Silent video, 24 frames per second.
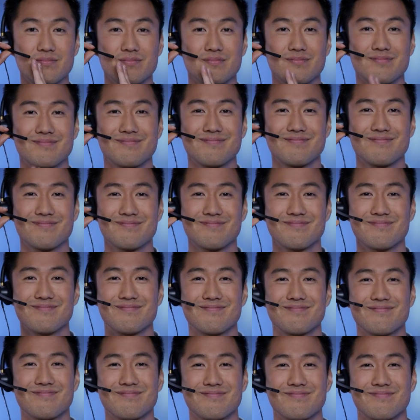
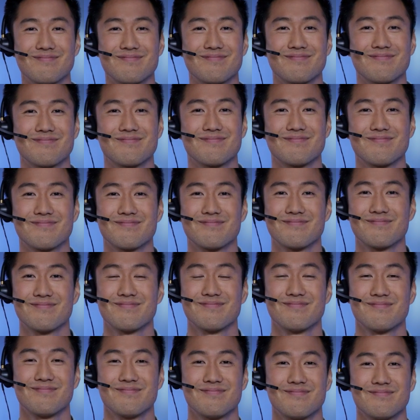
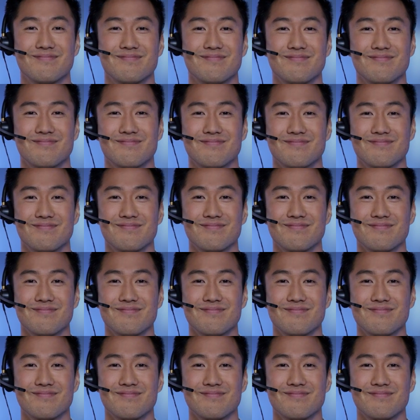(no one is talking)